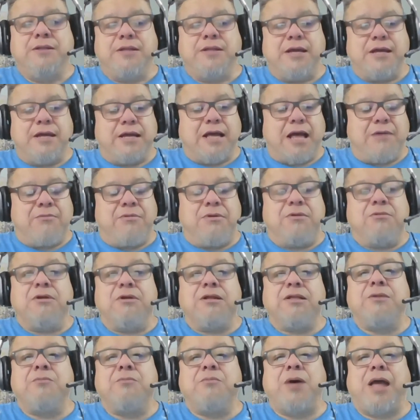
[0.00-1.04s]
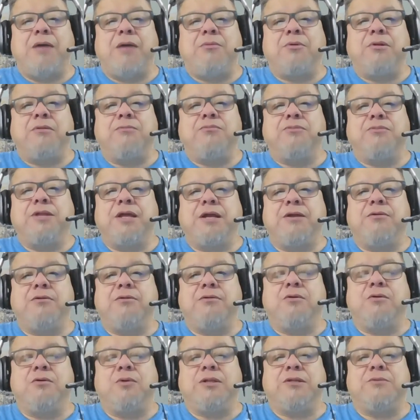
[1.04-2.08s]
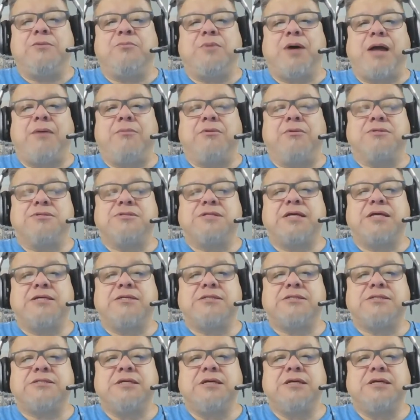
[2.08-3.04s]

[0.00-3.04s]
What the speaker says: They haven't read the Bible. They don't know what the Bible says.